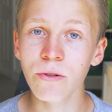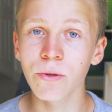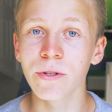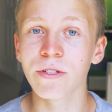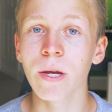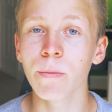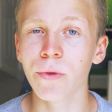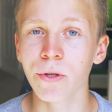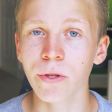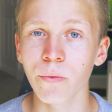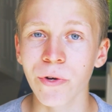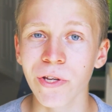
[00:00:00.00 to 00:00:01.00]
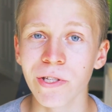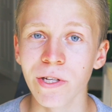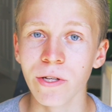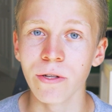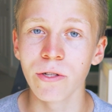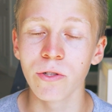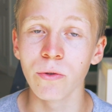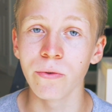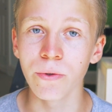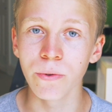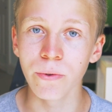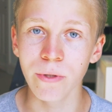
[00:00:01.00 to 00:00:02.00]
do the same thing that we did to
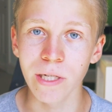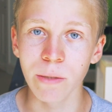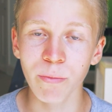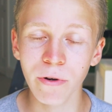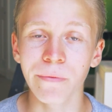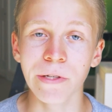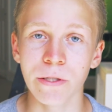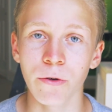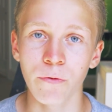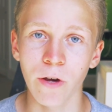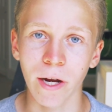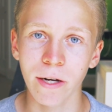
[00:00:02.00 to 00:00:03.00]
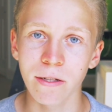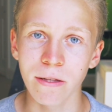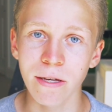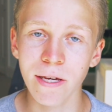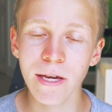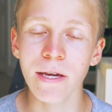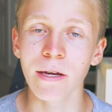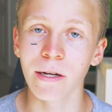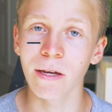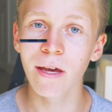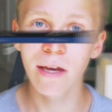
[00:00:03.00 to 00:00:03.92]
do the previous effect, the keying,